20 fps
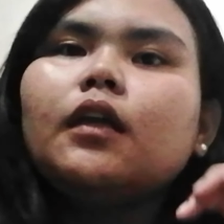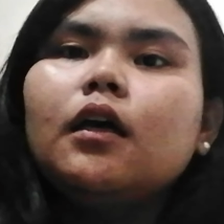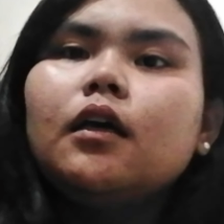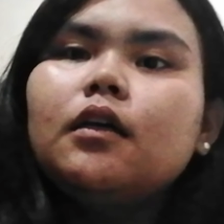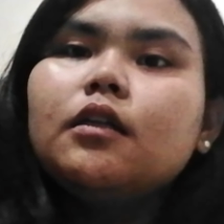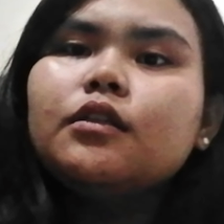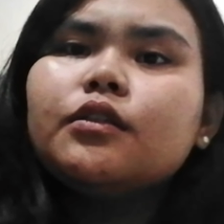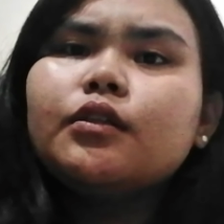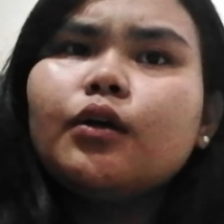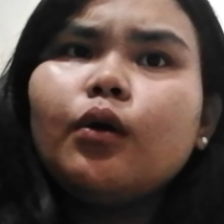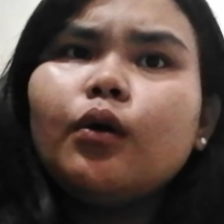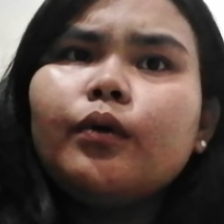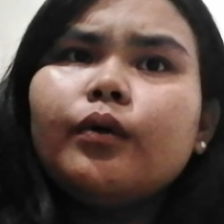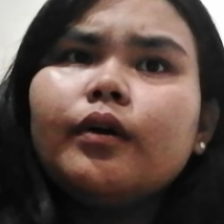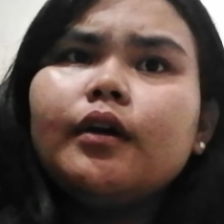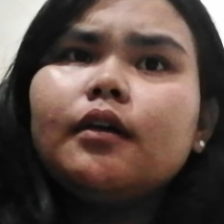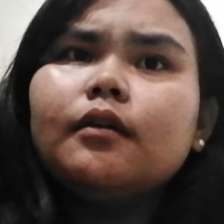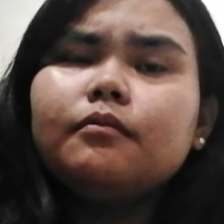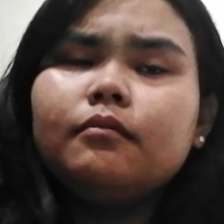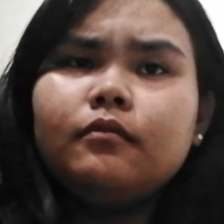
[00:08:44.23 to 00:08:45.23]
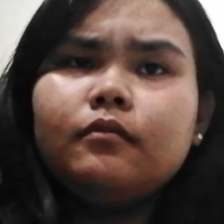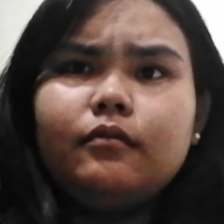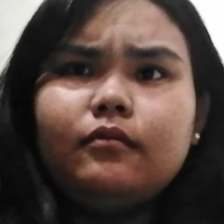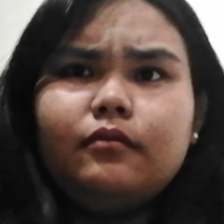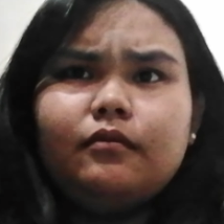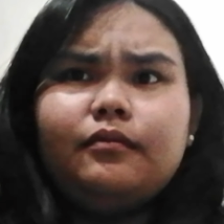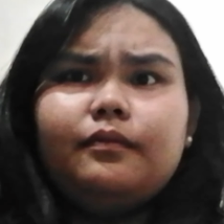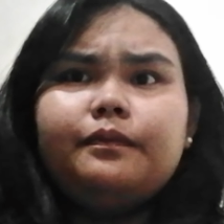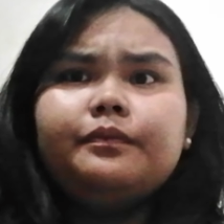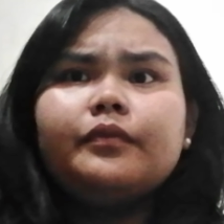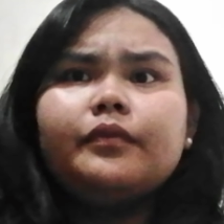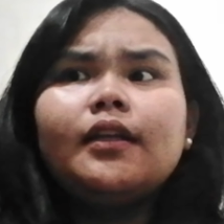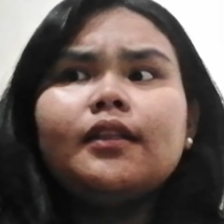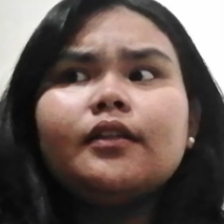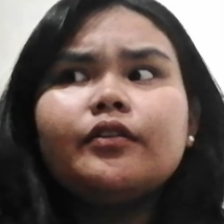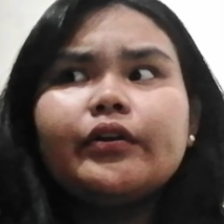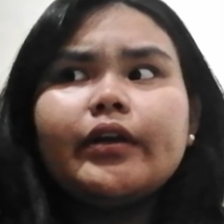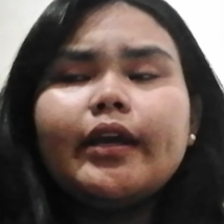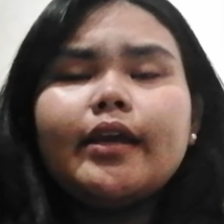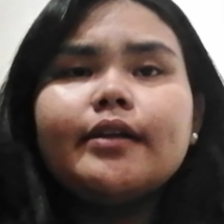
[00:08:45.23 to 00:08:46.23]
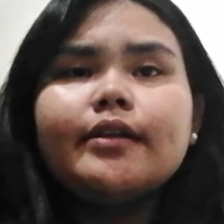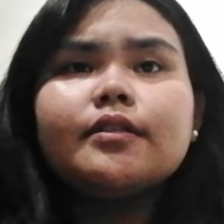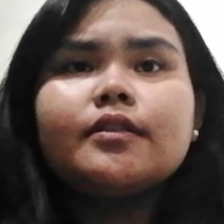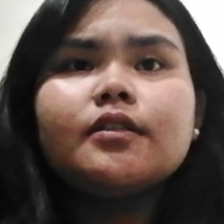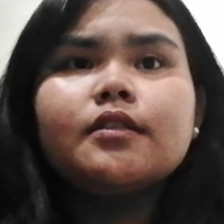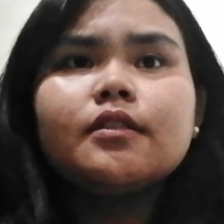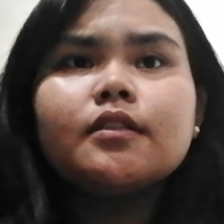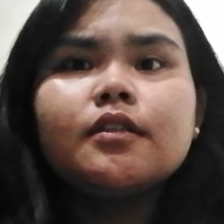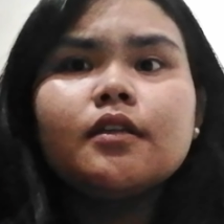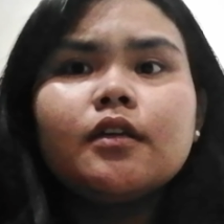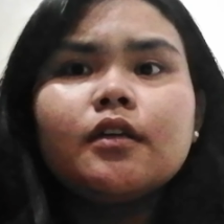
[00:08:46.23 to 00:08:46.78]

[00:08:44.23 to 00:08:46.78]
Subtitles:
So it creates